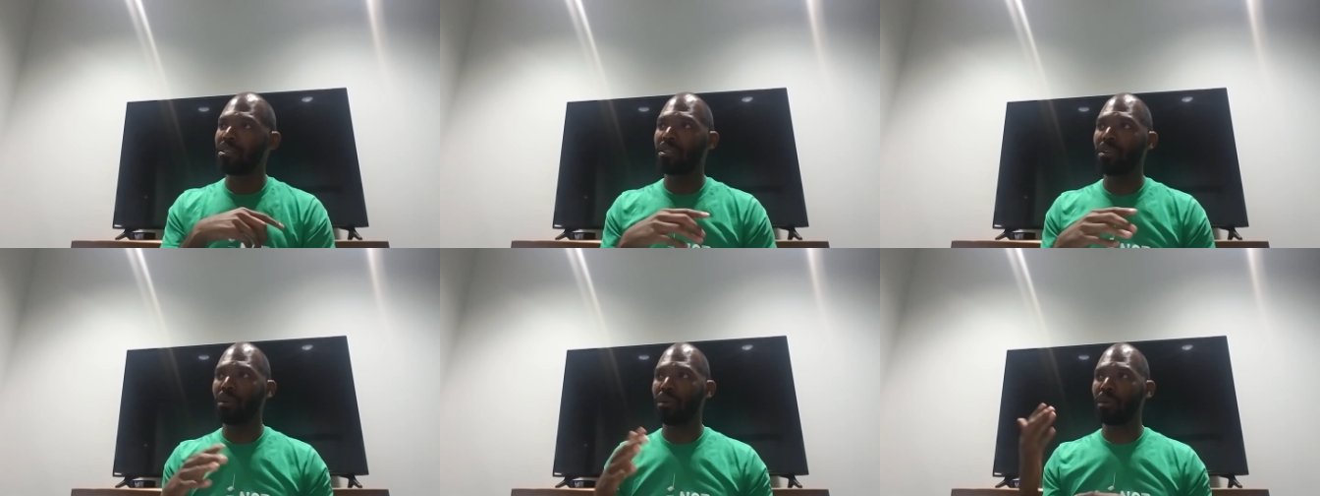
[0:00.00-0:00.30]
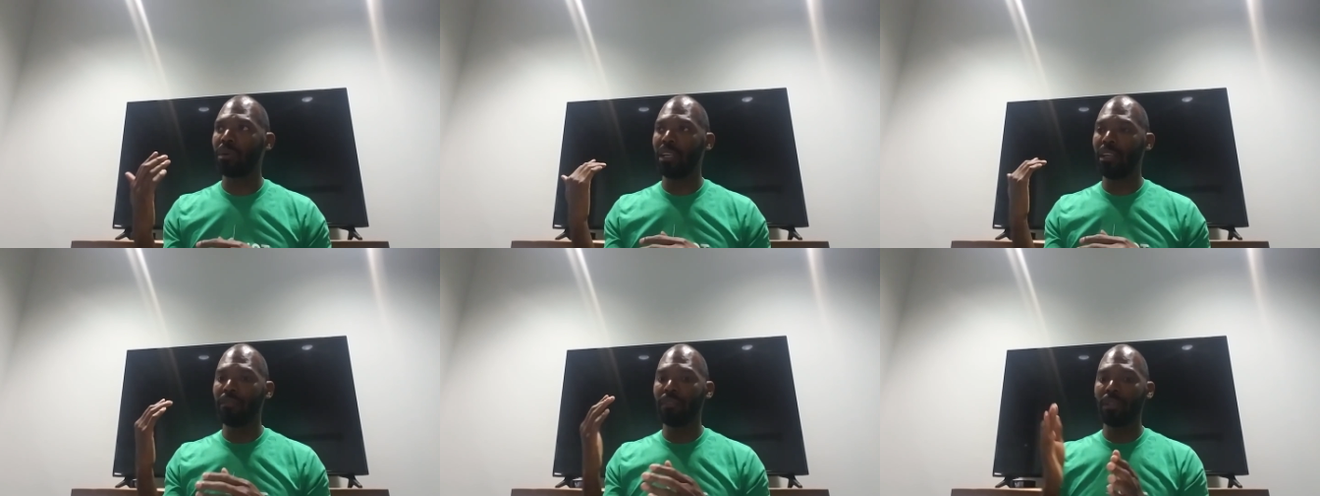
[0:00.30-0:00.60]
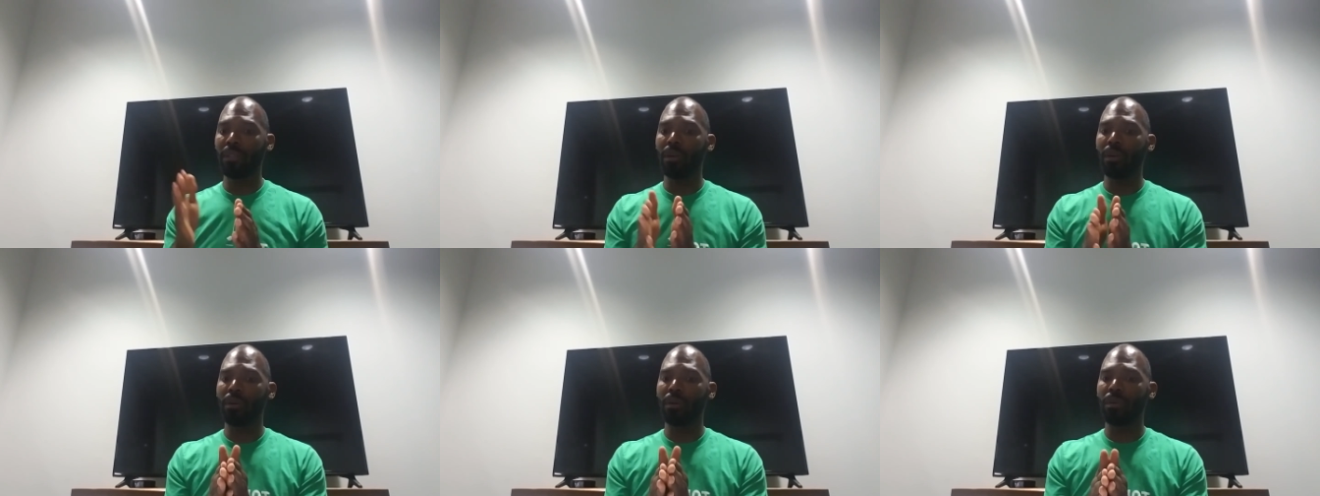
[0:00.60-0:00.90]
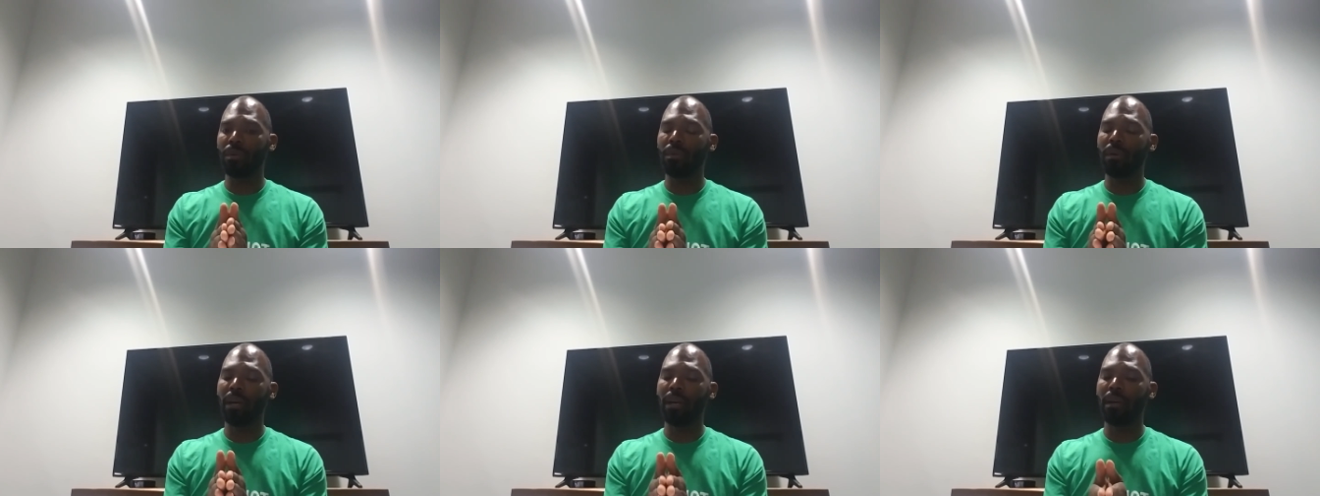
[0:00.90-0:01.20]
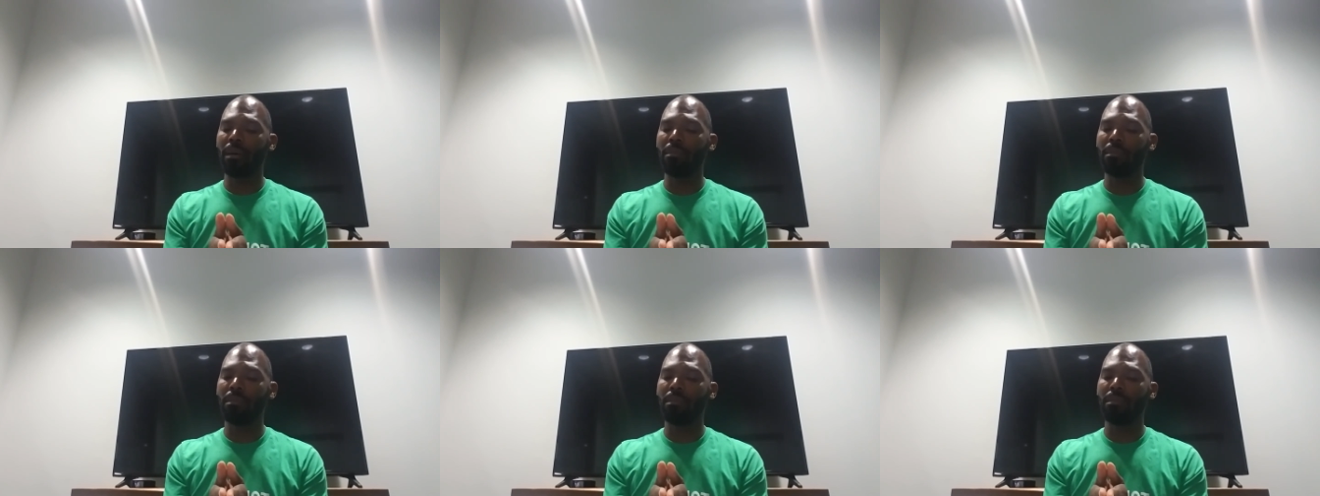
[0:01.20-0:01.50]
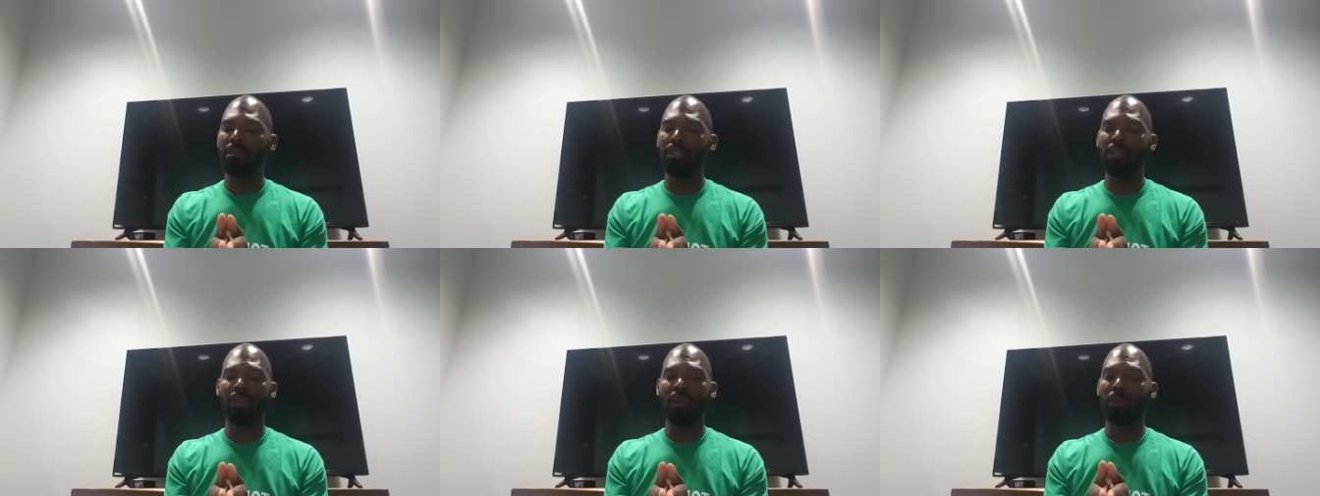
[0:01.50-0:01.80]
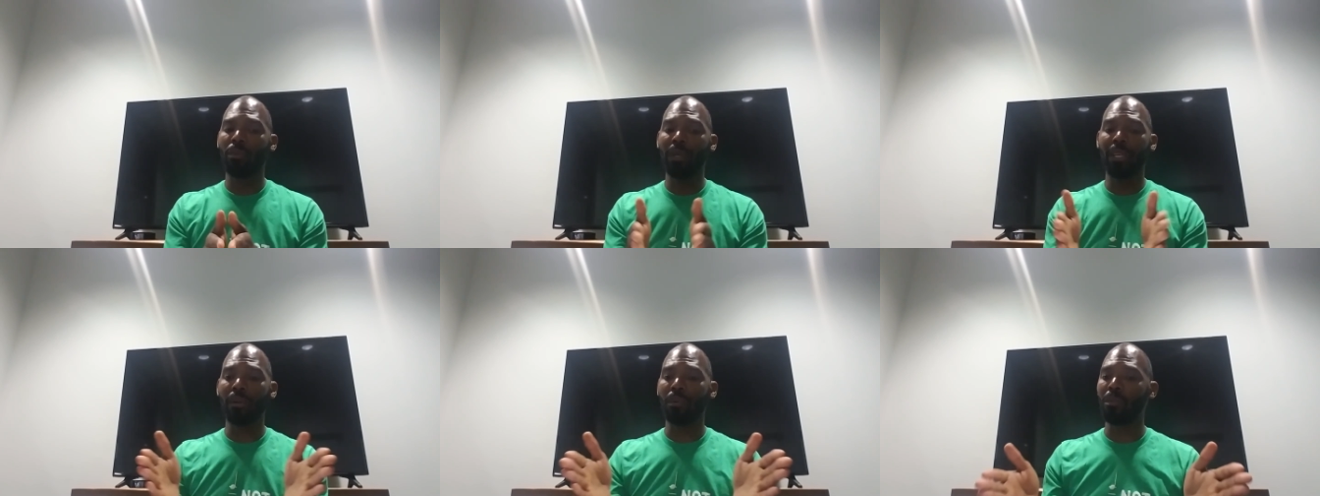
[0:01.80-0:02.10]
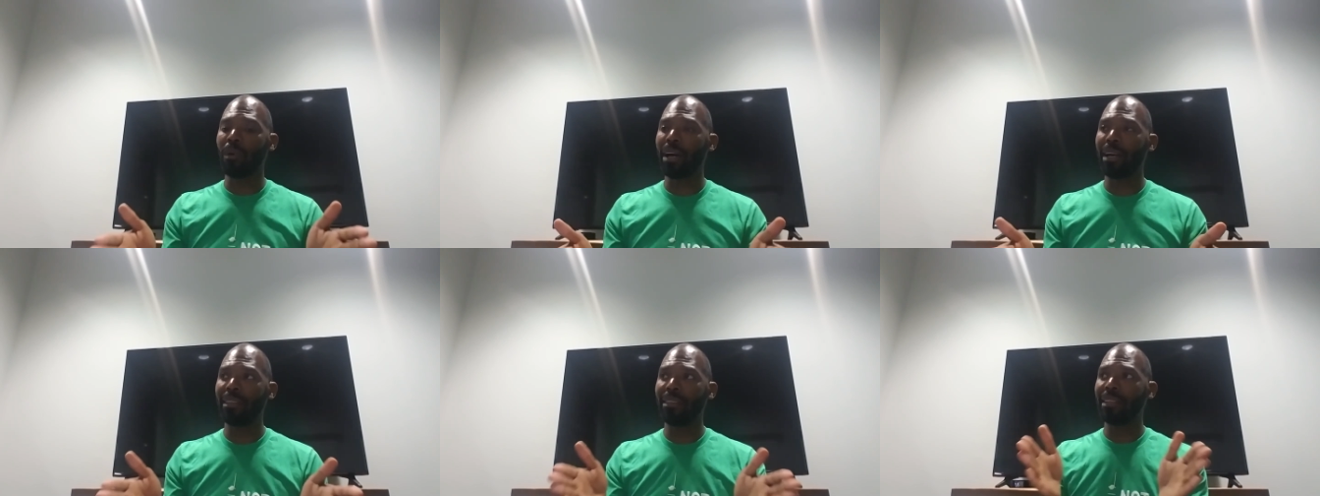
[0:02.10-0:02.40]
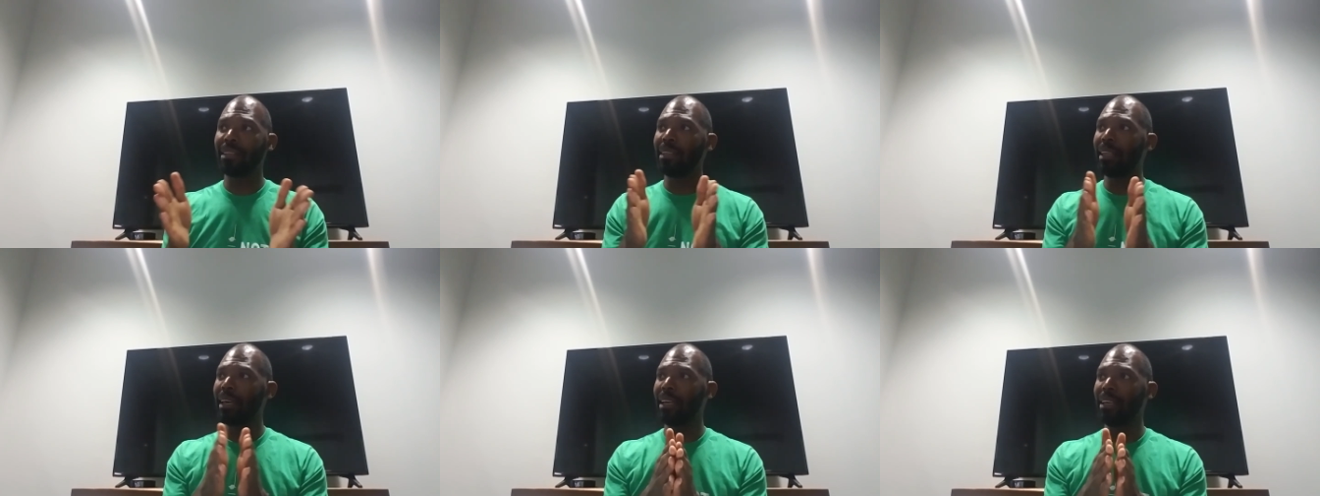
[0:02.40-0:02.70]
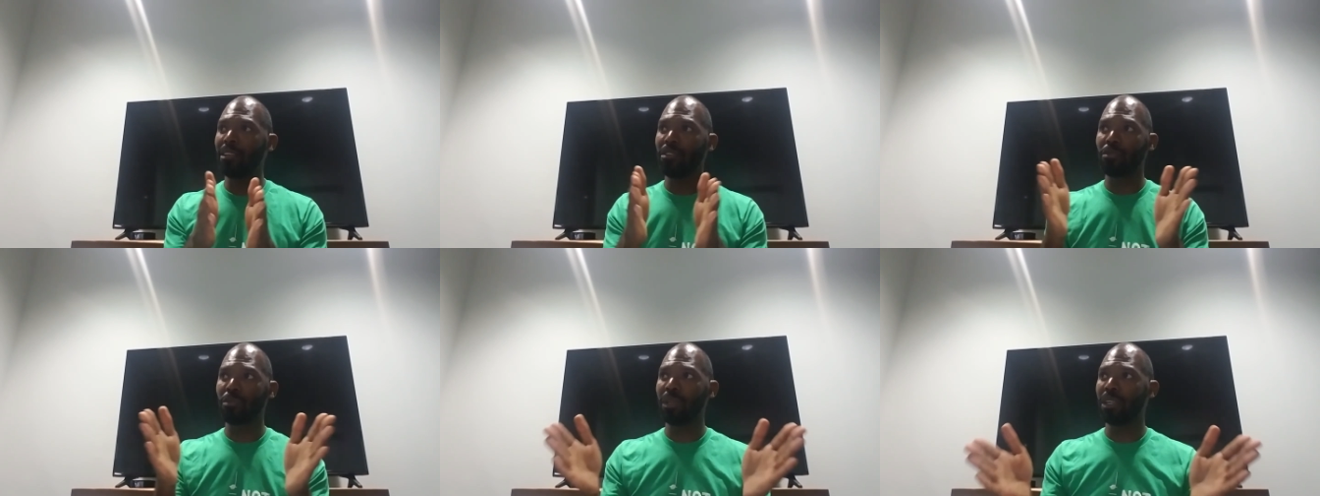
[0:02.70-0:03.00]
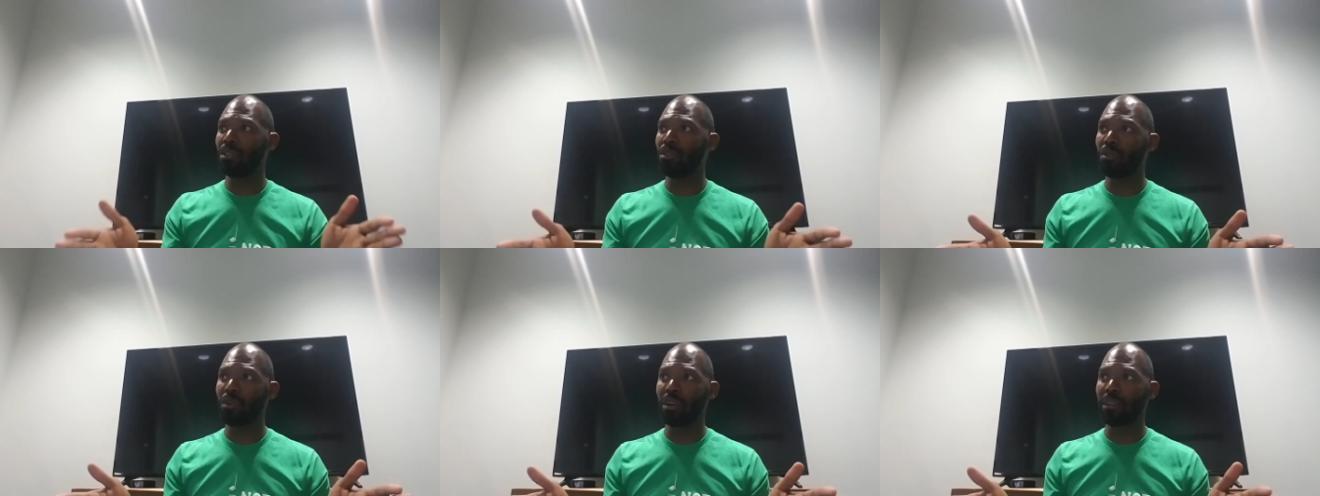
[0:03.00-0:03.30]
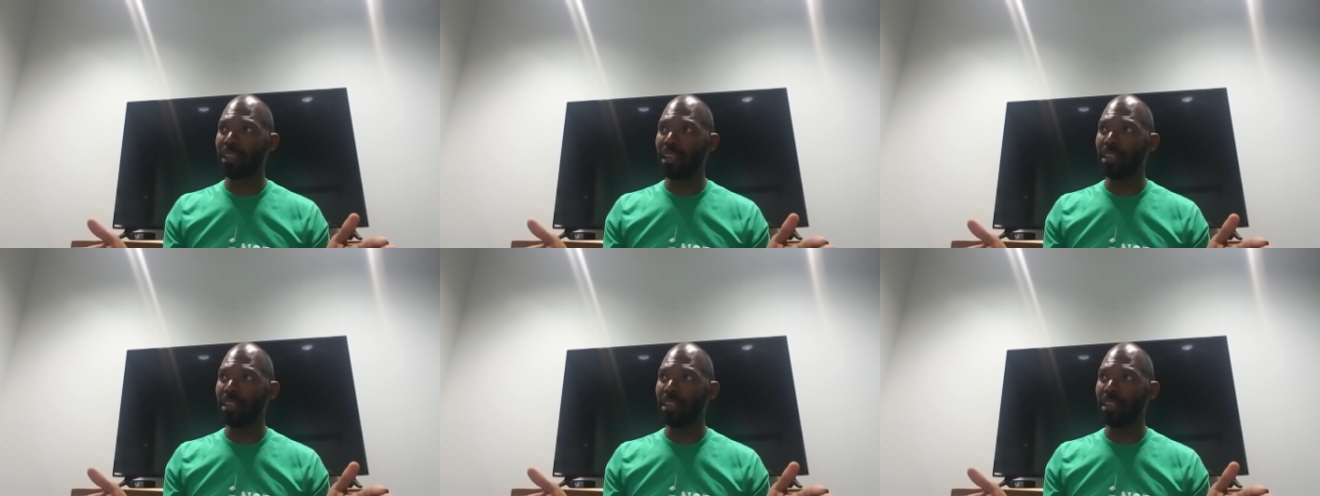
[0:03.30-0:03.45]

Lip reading: So even though we can widen the lanes, we can do all that